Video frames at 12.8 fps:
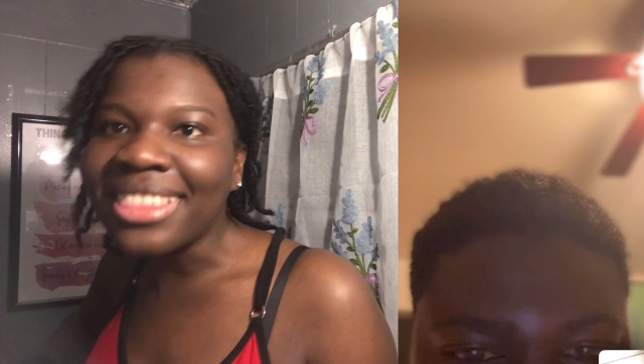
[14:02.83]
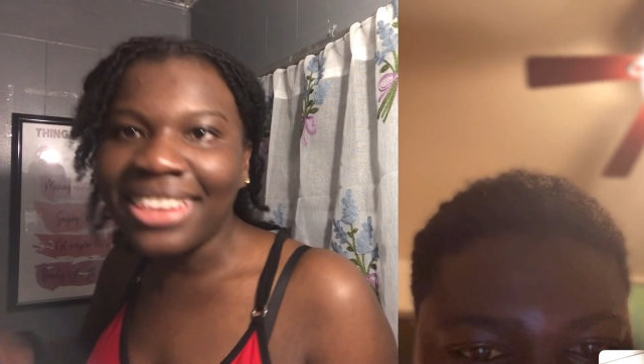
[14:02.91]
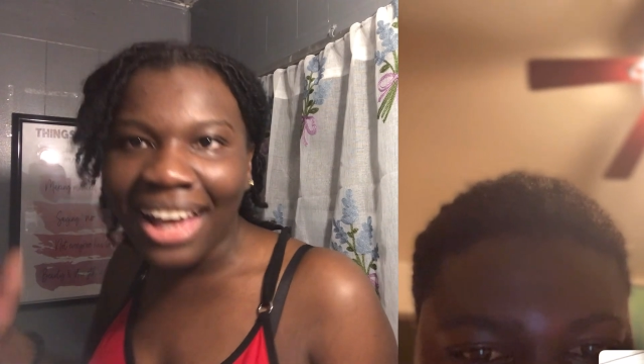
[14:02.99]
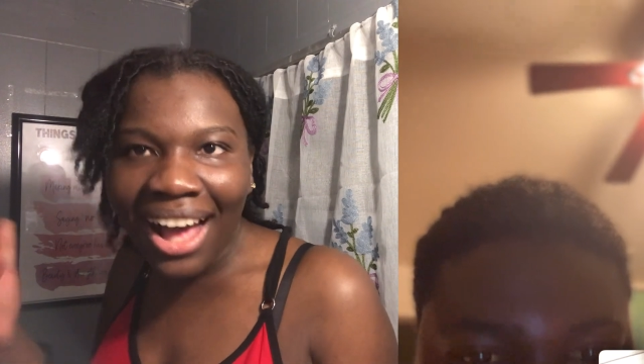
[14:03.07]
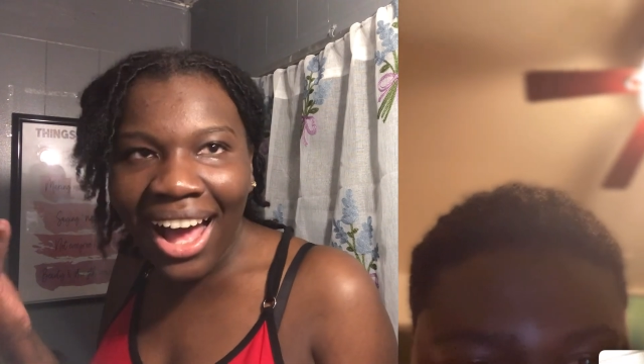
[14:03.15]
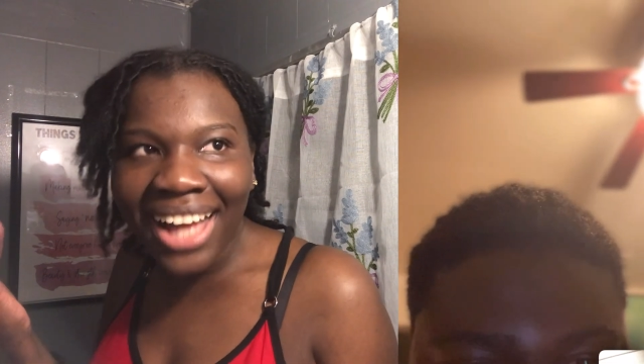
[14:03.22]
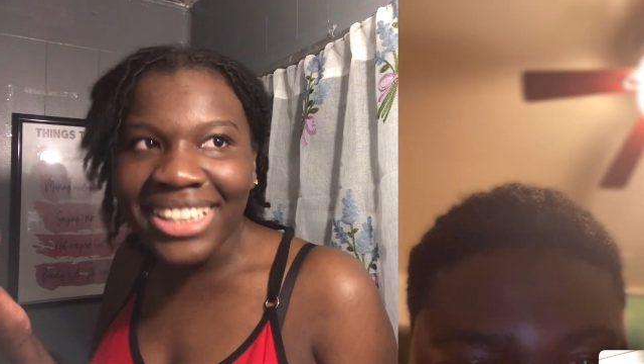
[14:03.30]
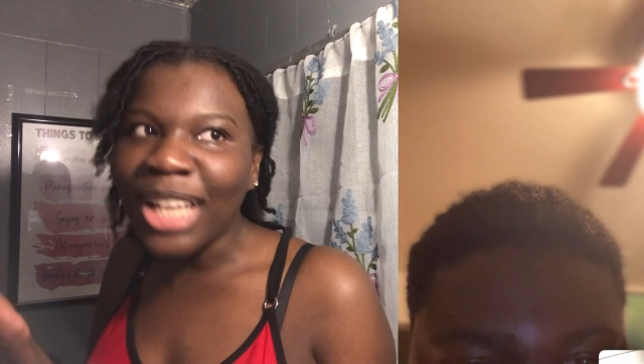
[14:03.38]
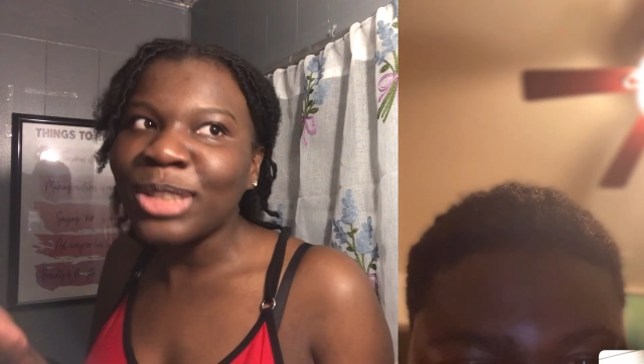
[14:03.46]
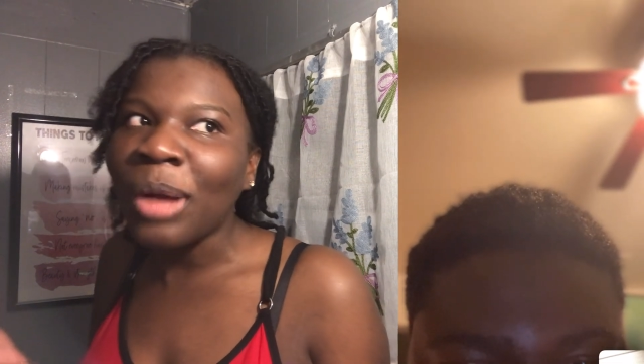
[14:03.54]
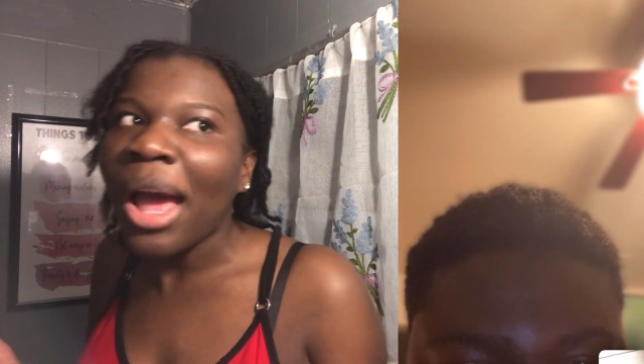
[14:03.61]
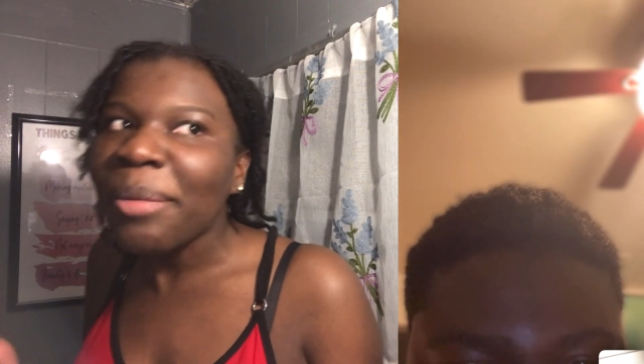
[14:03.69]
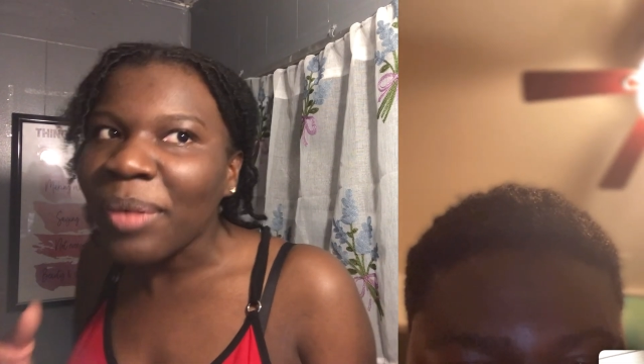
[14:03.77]
Duh, that's
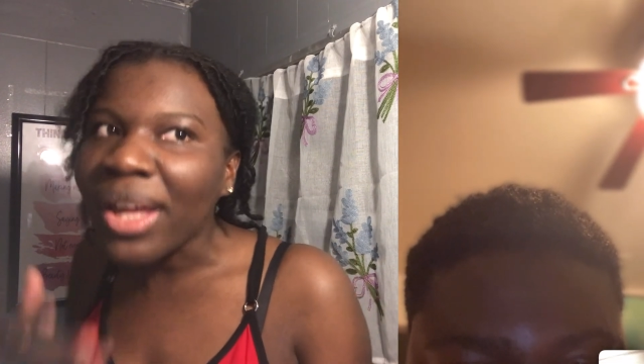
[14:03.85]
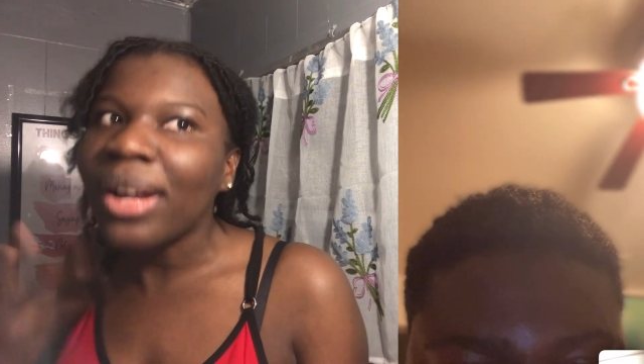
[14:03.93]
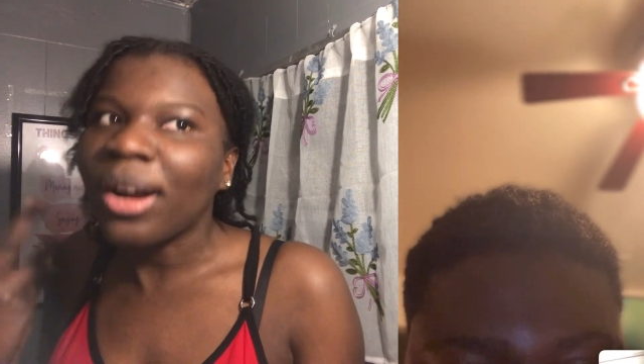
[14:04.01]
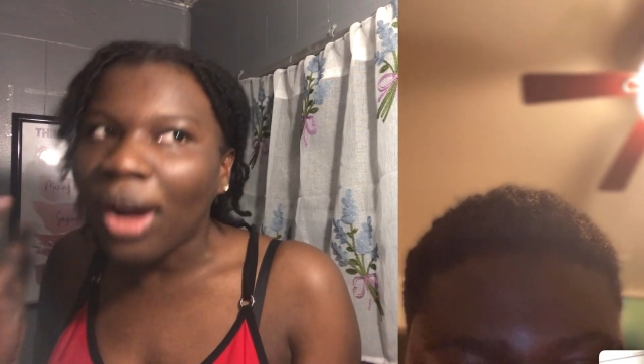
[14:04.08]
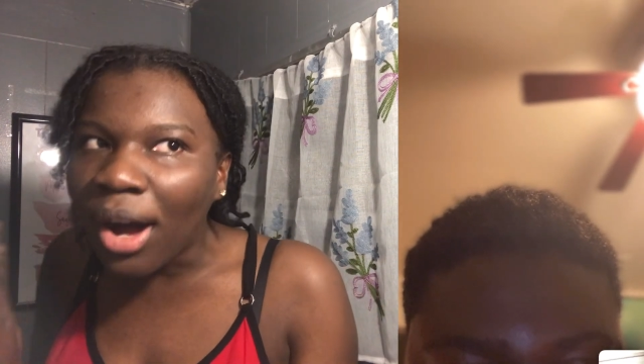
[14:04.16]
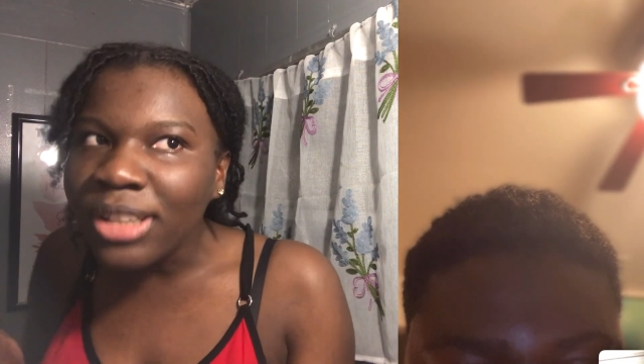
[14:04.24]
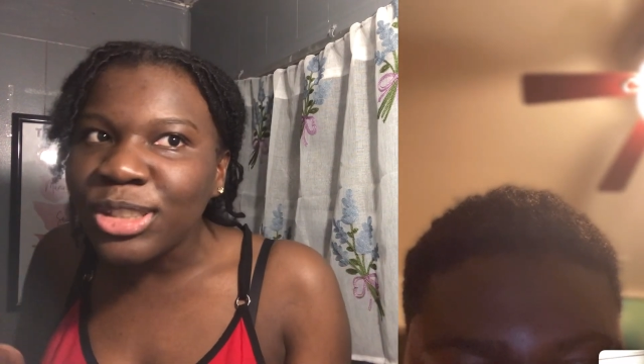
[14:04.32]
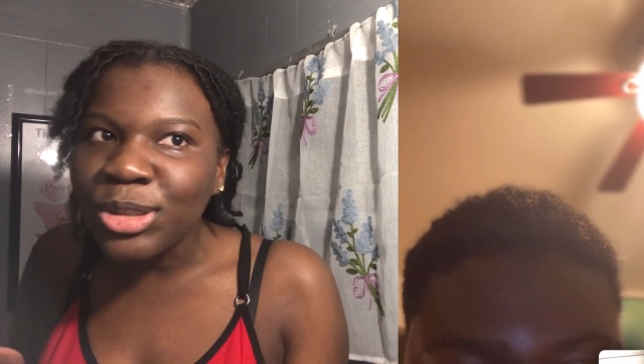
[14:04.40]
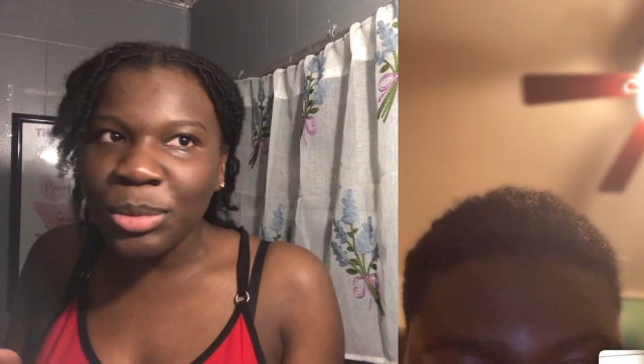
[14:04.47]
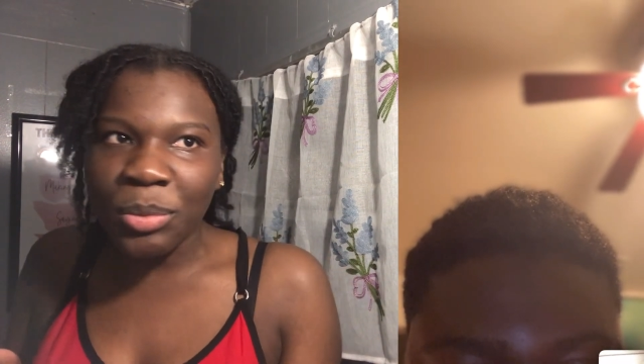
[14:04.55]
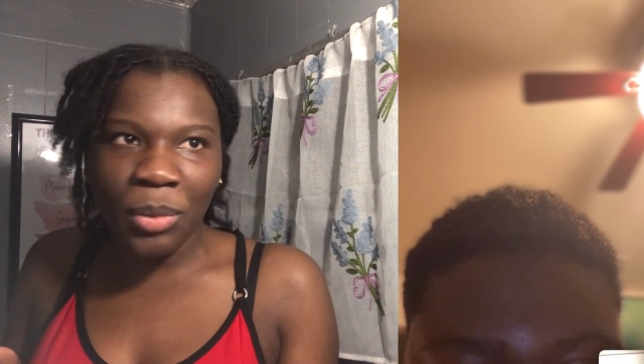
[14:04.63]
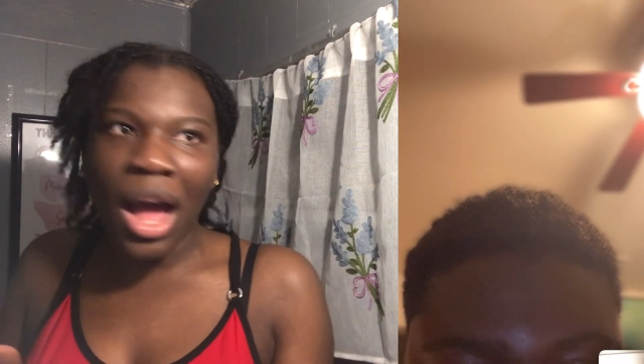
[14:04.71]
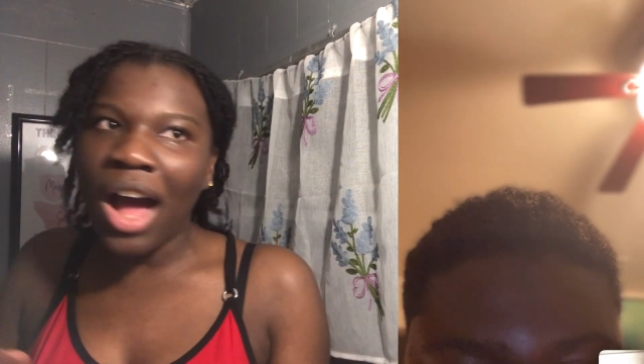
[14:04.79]
why I pick a
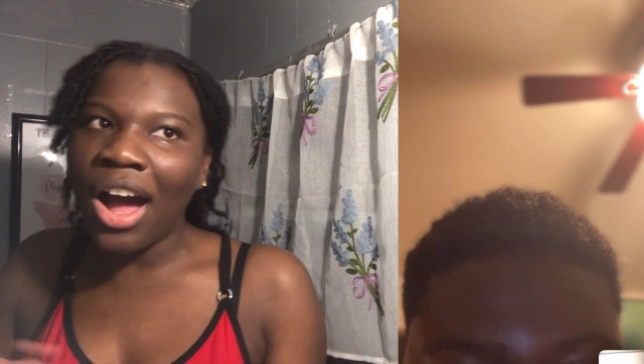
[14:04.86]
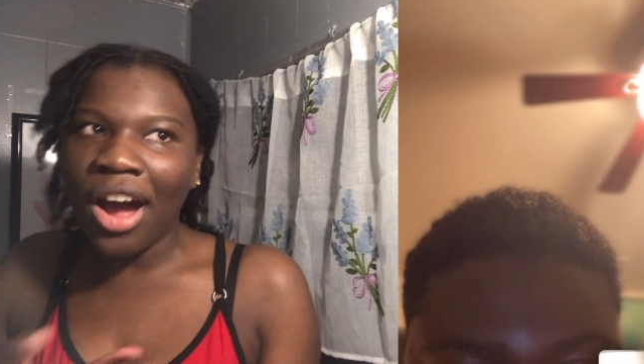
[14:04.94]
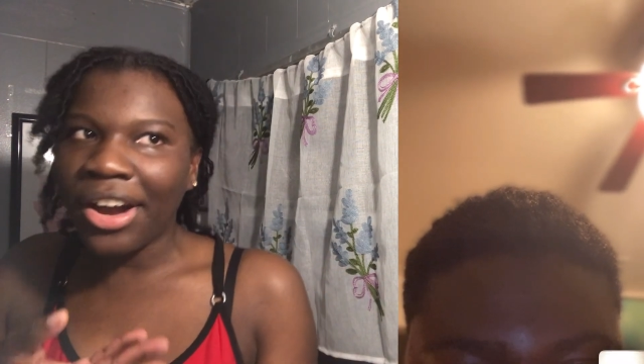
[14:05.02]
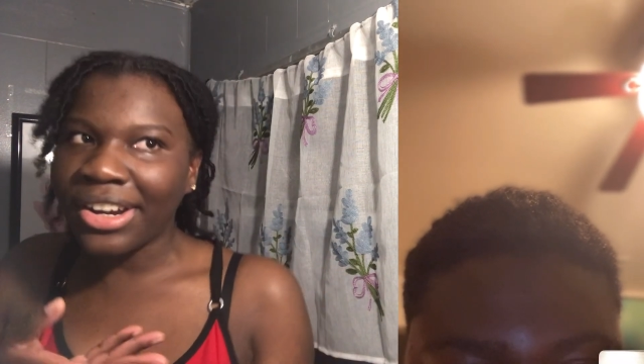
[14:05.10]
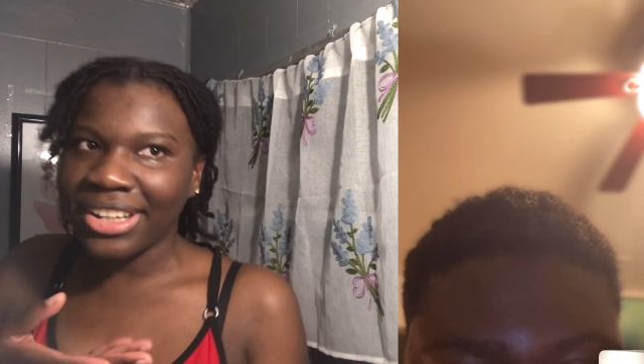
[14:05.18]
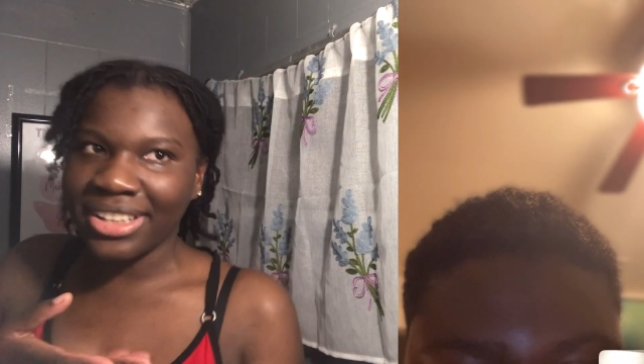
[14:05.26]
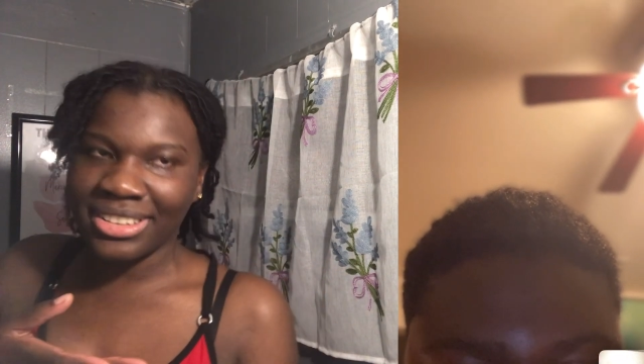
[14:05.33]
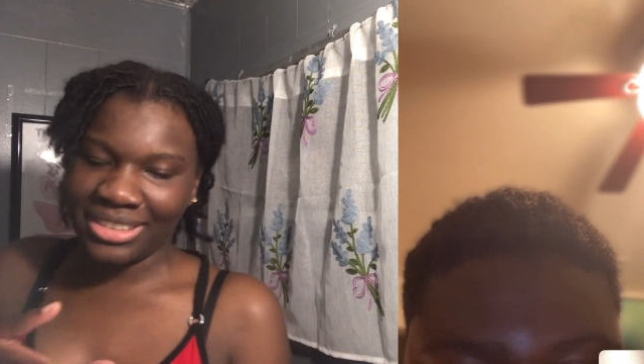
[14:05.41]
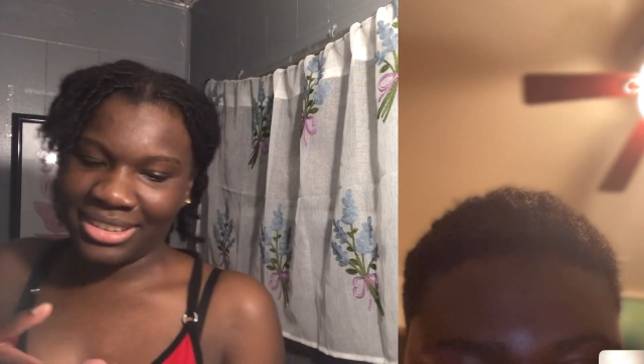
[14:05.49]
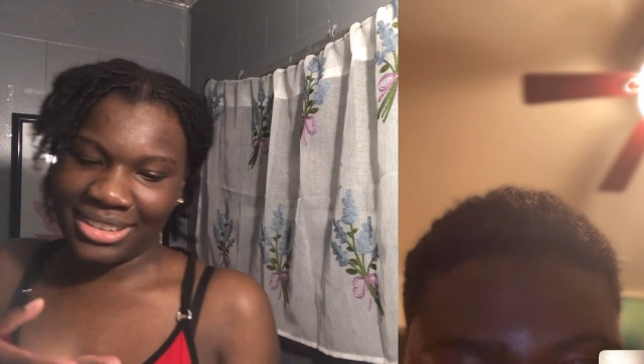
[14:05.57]
country artist.